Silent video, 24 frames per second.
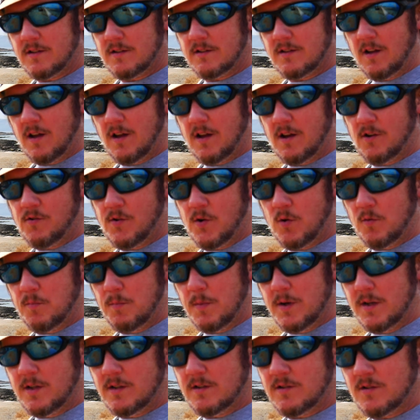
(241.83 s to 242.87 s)
uh, grilled
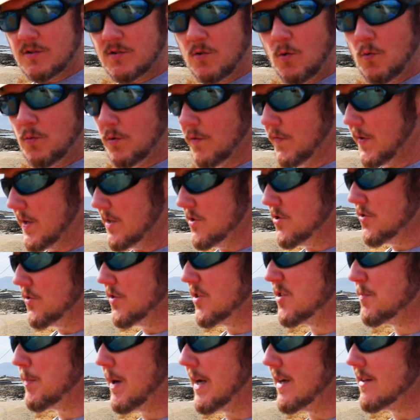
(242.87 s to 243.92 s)
meats, all the things you'd
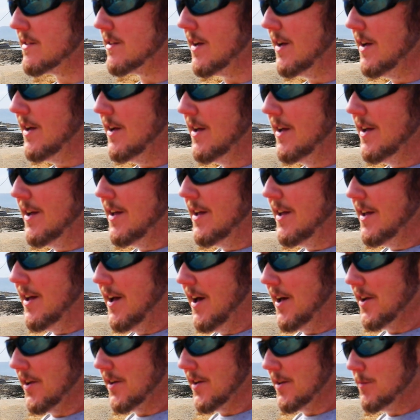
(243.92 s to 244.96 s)
expect.
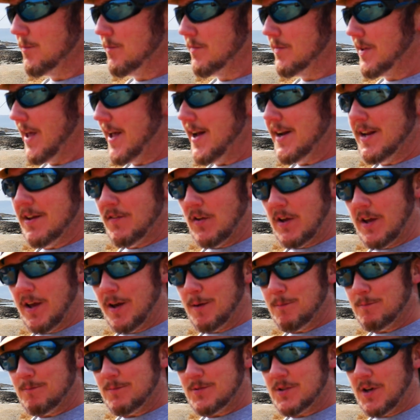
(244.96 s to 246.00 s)
And I didn't get any of it yet,
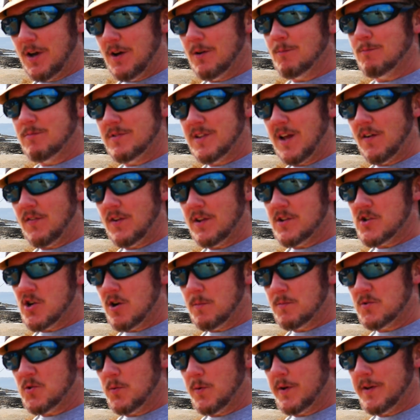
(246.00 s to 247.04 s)
so definitely
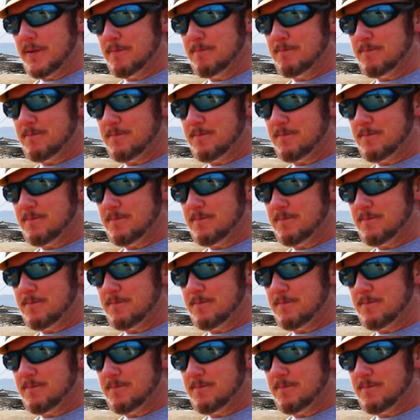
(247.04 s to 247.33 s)
time to eat.